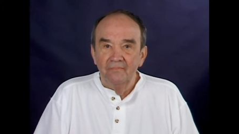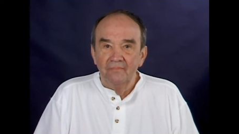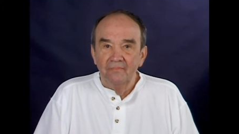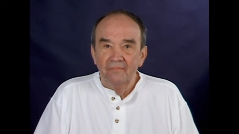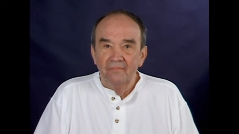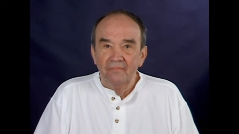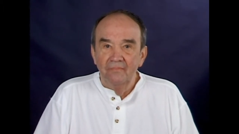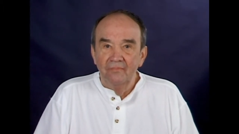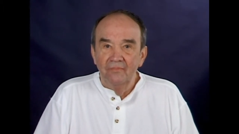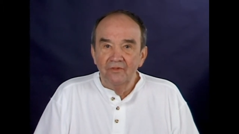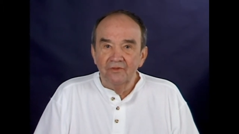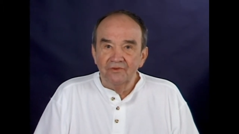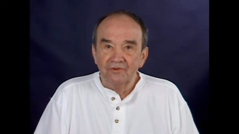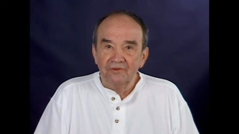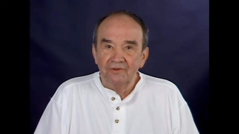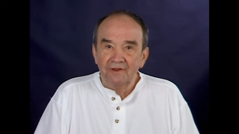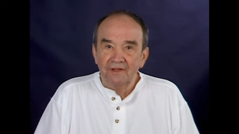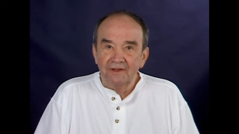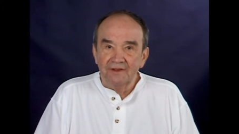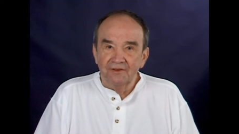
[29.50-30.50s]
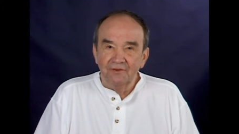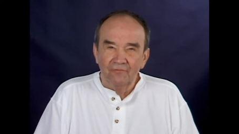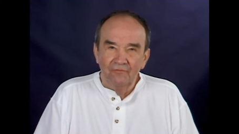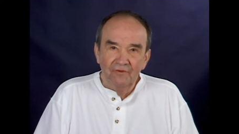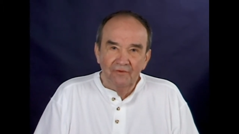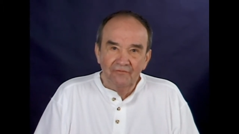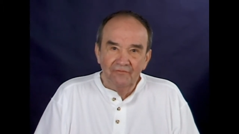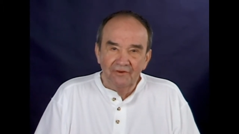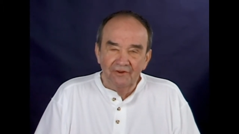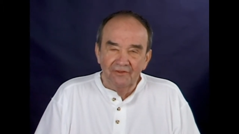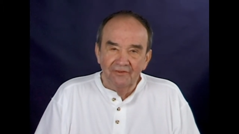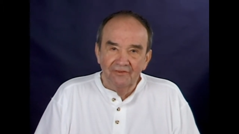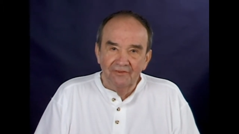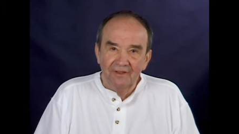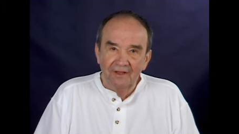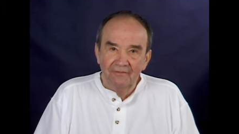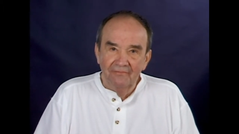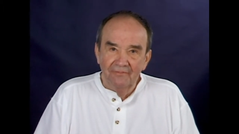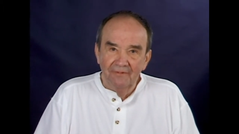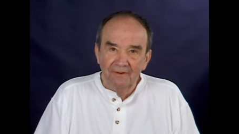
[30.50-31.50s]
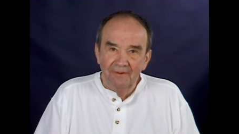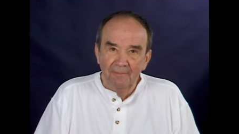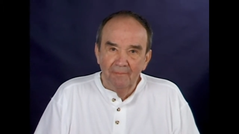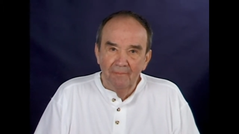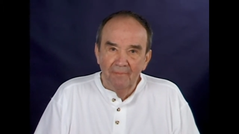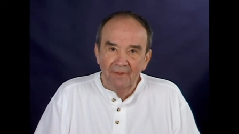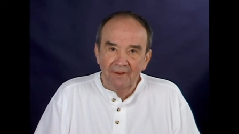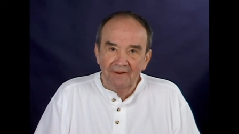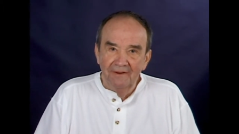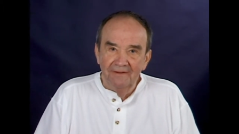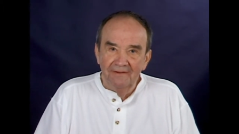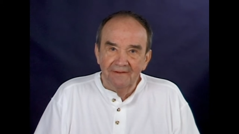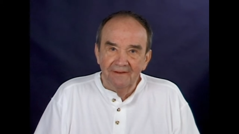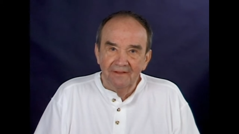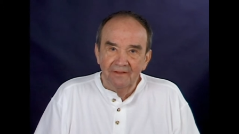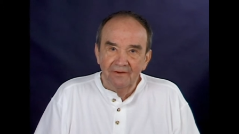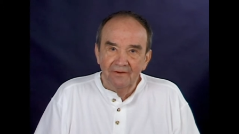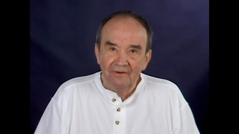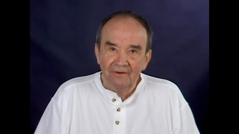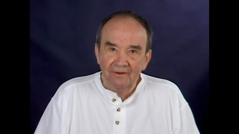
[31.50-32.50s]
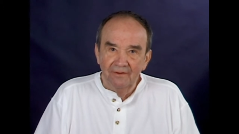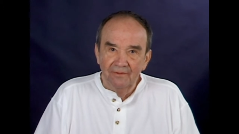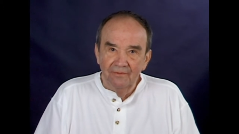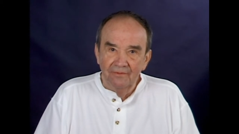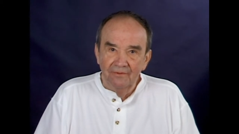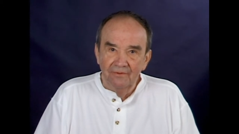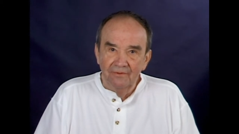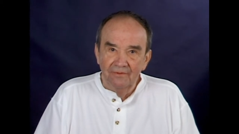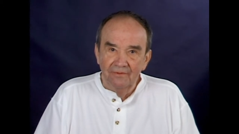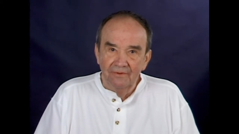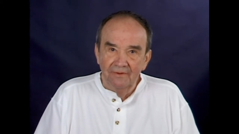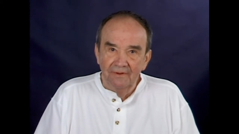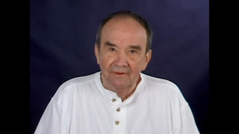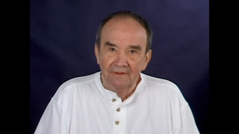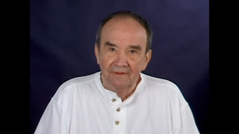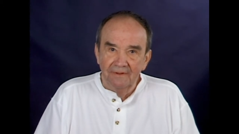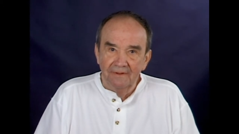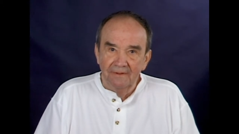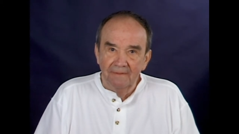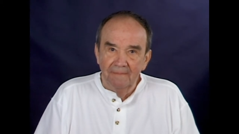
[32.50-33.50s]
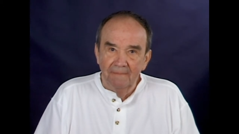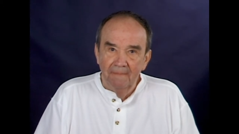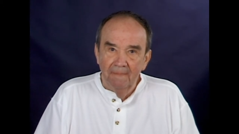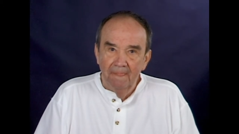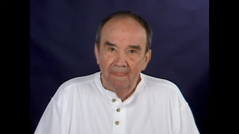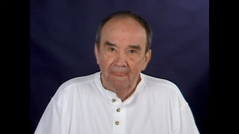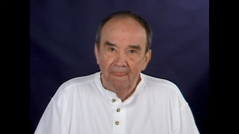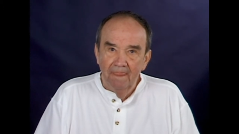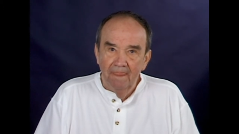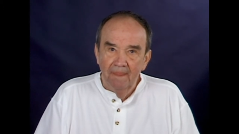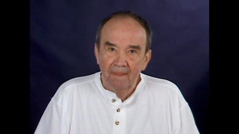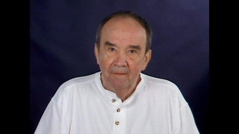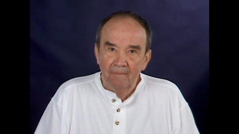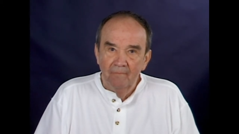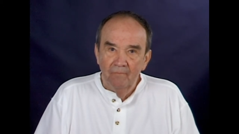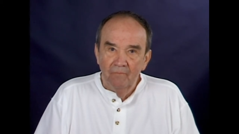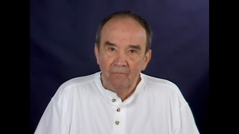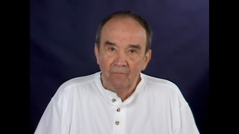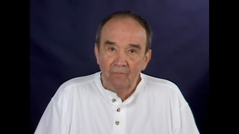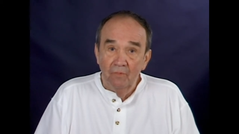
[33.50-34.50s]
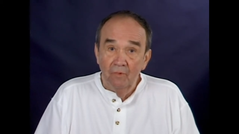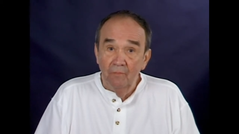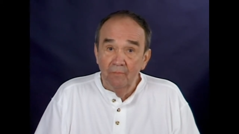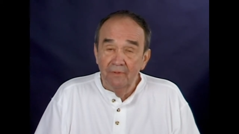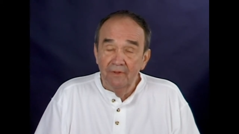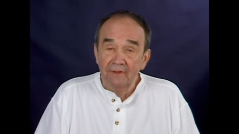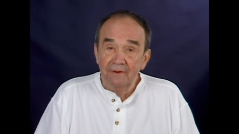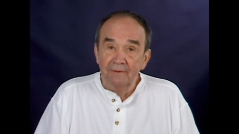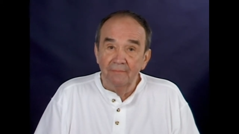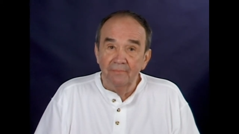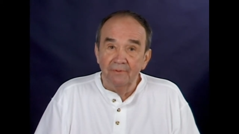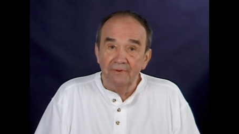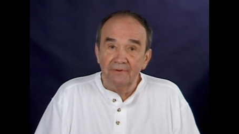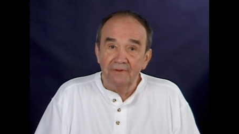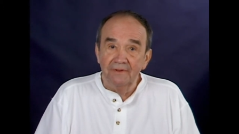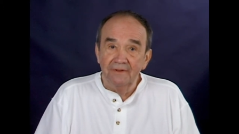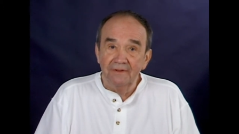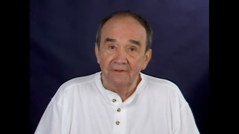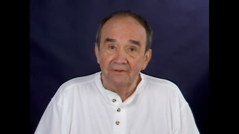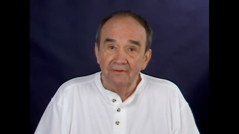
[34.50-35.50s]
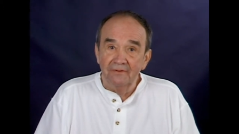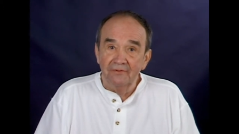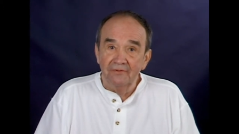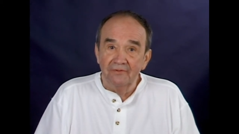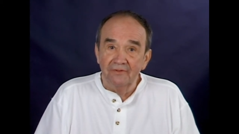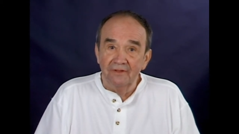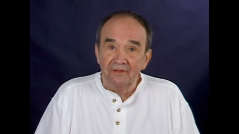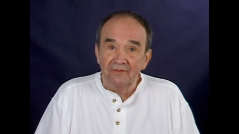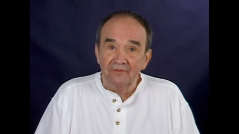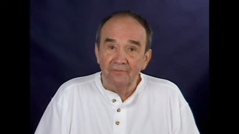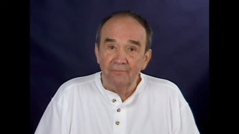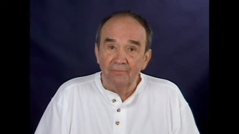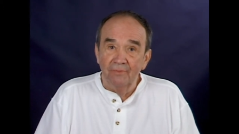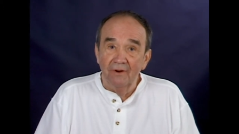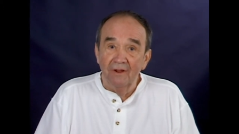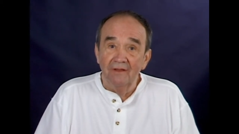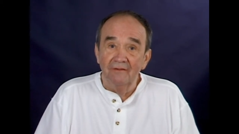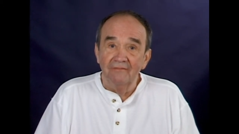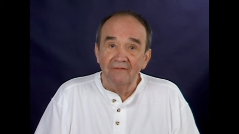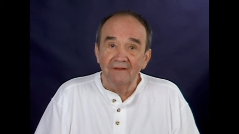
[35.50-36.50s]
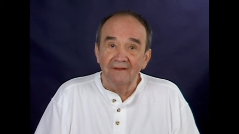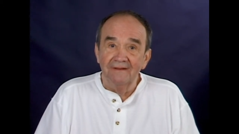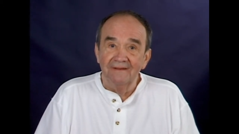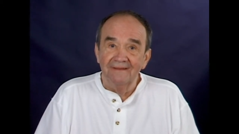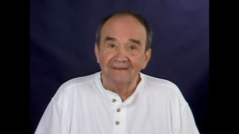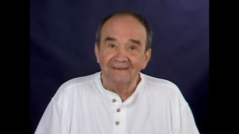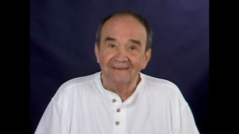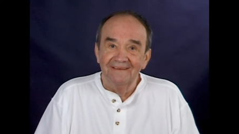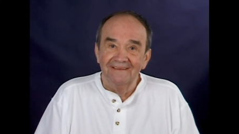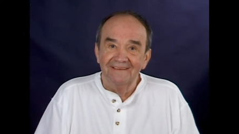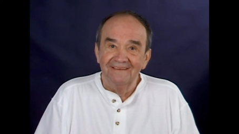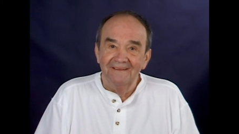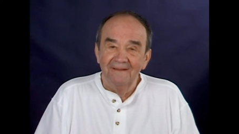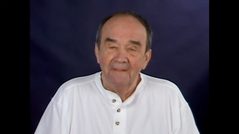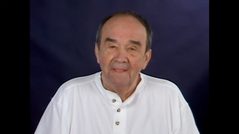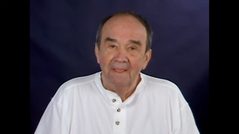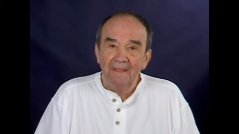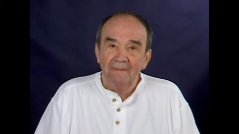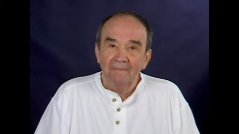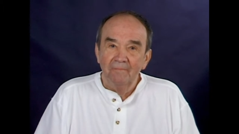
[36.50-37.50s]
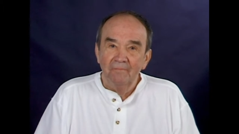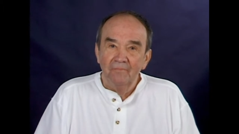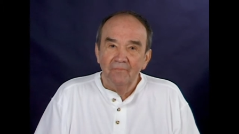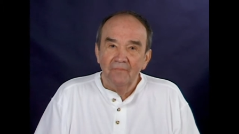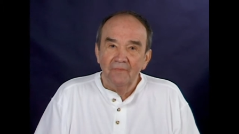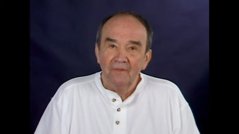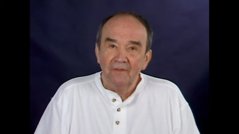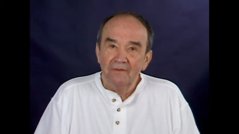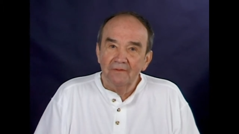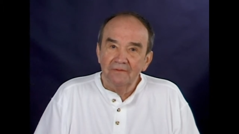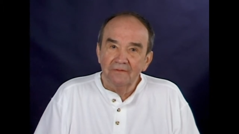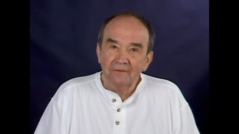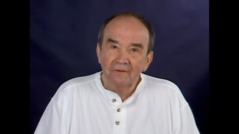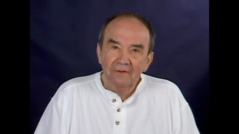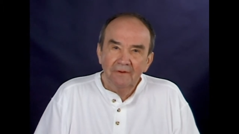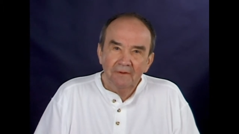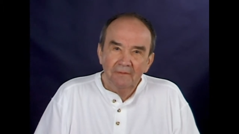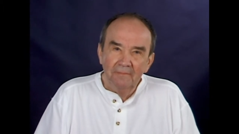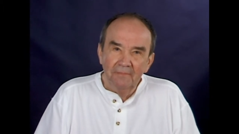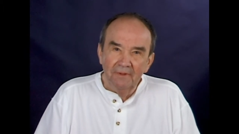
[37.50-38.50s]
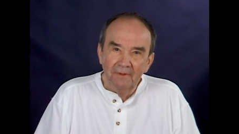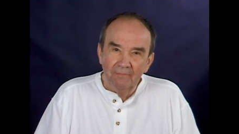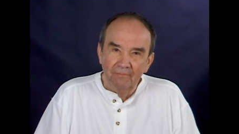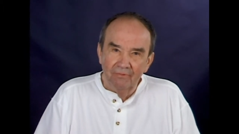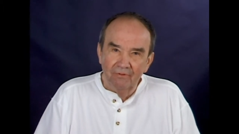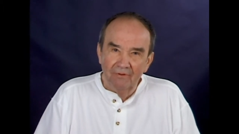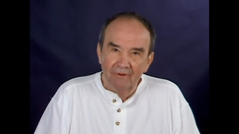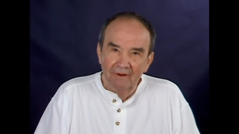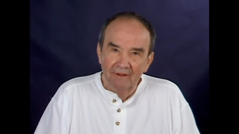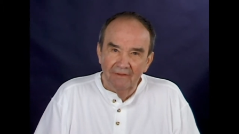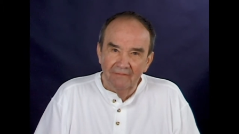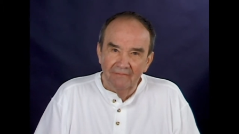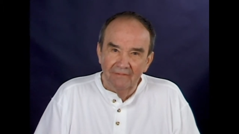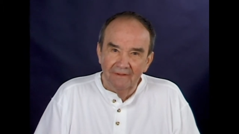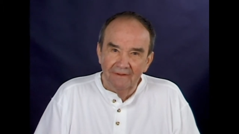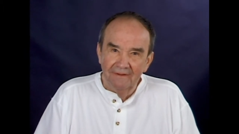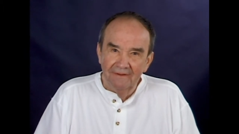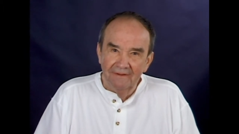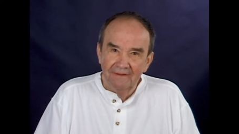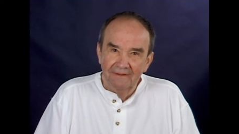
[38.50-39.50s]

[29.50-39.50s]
this next 57-minute interlude will be in a particular sense private. And it's going to be private